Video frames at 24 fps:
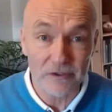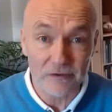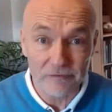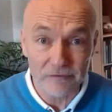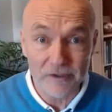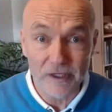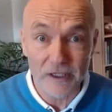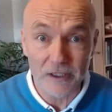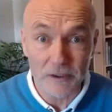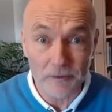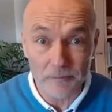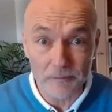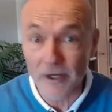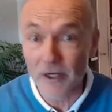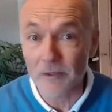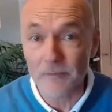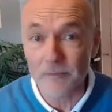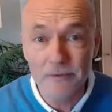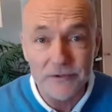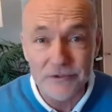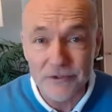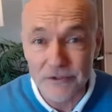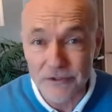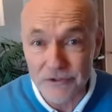of kingdom
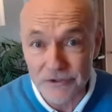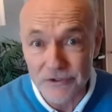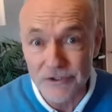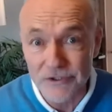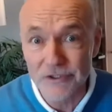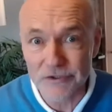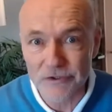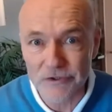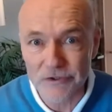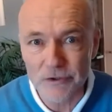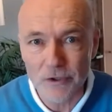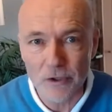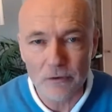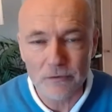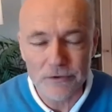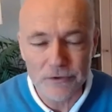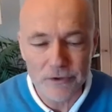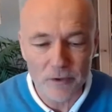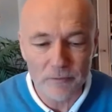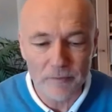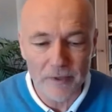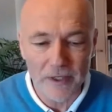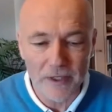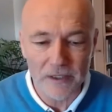parables, because Jesus told
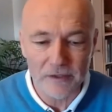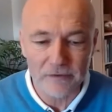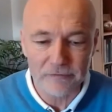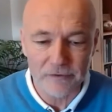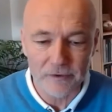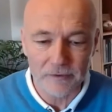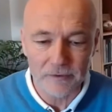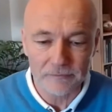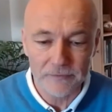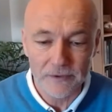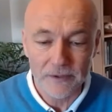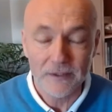so many of them.